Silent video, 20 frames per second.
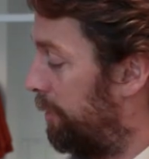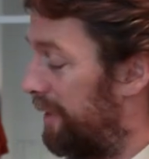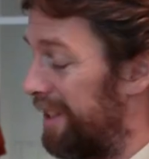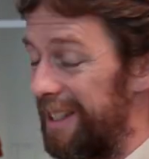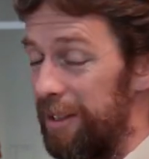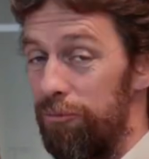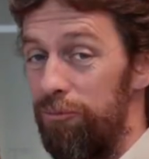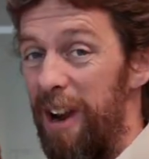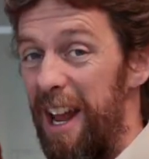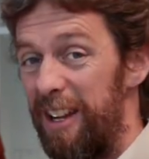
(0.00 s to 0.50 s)
which
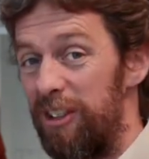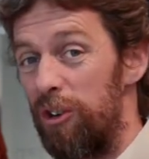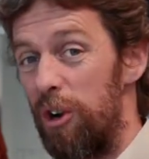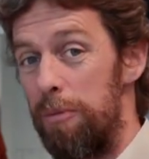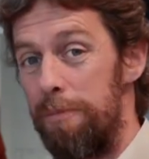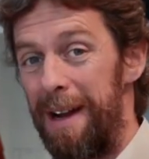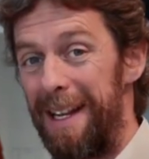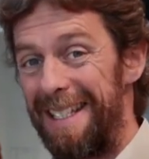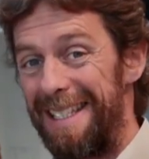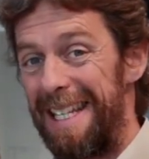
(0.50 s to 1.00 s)
is the
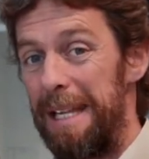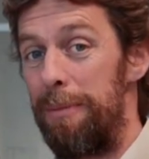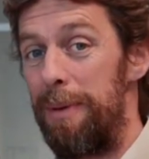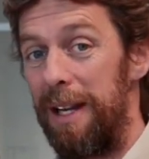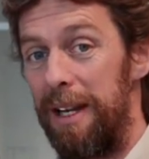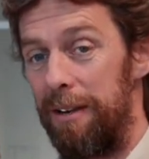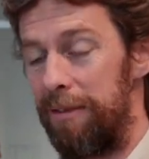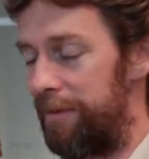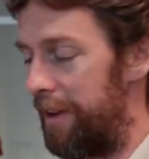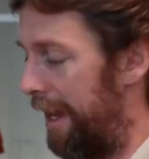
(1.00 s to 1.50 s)

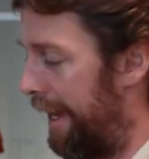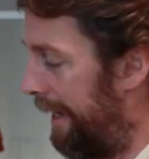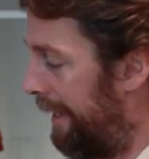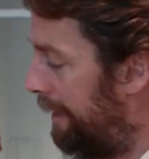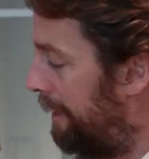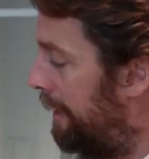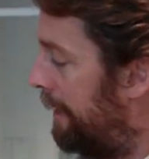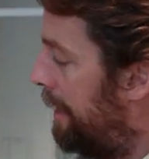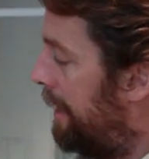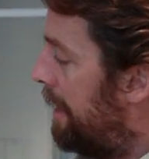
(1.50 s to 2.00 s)
retromandibular
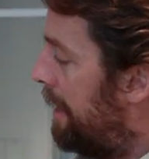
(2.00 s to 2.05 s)
vein,